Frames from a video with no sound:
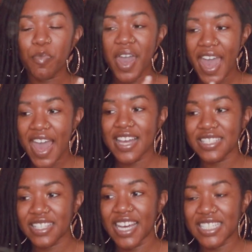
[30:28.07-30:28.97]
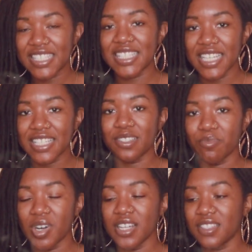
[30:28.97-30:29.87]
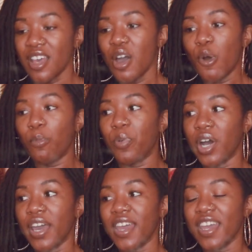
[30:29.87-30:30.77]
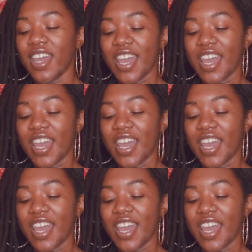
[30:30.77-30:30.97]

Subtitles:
past like 6 months, but